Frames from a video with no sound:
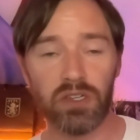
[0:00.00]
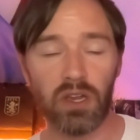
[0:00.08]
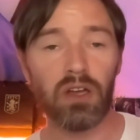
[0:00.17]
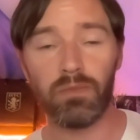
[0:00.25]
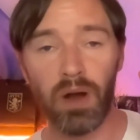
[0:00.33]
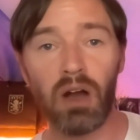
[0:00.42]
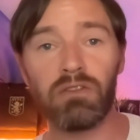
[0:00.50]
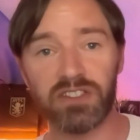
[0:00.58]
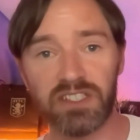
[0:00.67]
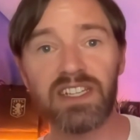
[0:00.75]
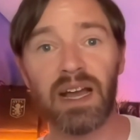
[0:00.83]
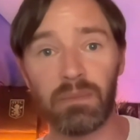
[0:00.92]
Marvelous
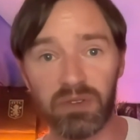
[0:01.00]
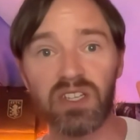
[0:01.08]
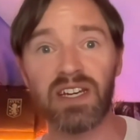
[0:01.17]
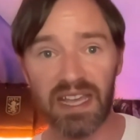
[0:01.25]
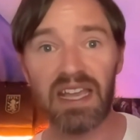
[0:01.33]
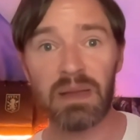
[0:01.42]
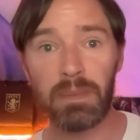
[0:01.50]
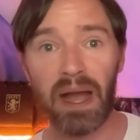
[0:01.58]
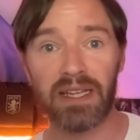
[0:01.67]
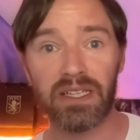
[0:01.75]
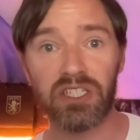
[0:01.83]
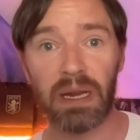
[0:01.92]
Nakamba's going to get you back
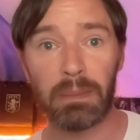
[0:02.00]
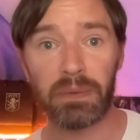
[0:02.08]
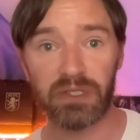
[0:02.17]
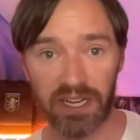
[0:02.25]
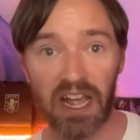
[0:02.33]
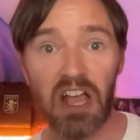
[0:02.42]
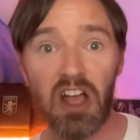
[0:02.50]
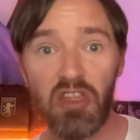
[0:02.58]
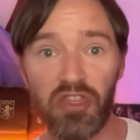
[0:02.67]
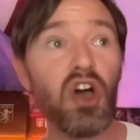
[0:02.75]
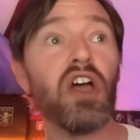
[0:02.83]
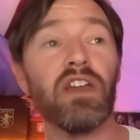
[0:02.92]
in the Champions League.
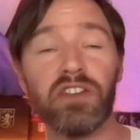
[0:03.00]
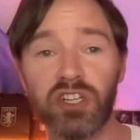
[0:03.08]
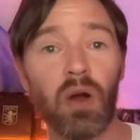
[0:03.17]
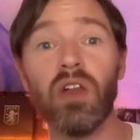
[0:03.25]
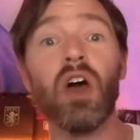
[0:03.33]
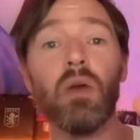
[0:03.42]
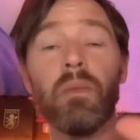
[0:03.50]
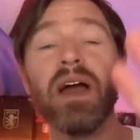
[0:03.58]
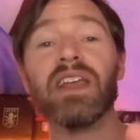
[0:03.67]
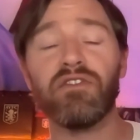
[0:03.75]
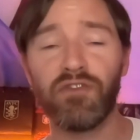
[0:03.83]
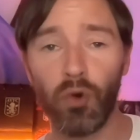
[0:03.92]
Do you know what? No, make
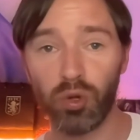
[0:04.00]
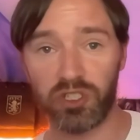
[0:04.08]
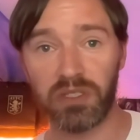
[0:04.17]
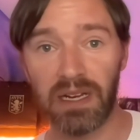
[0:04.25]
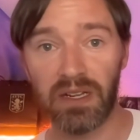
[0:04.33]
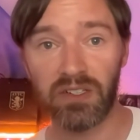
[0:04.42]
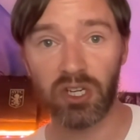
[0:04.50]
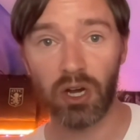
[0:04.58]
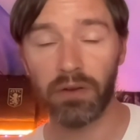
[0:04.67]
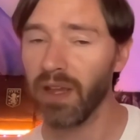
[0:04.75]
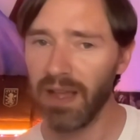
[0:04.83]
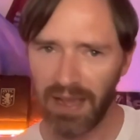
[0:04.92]
it 40 million, Todd.
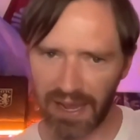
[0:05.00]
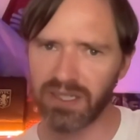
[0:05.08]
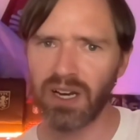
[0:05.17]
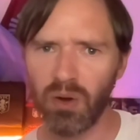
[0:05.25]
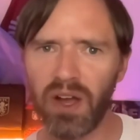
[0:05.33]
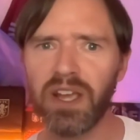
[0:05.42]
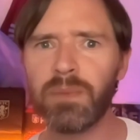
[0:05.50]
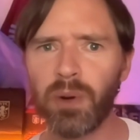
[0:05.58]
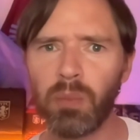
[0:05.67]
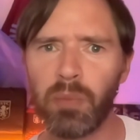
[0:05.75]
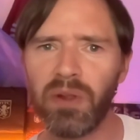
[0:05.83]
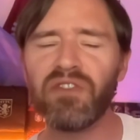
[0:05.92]
And do you know what? He'd
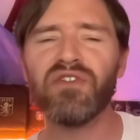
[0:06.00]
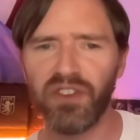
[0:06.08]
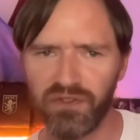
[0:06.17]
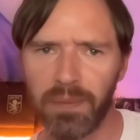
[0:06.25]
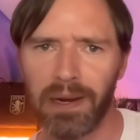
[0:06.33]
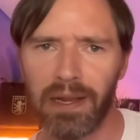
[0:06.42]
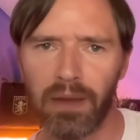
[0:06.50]
probably bid 50 million.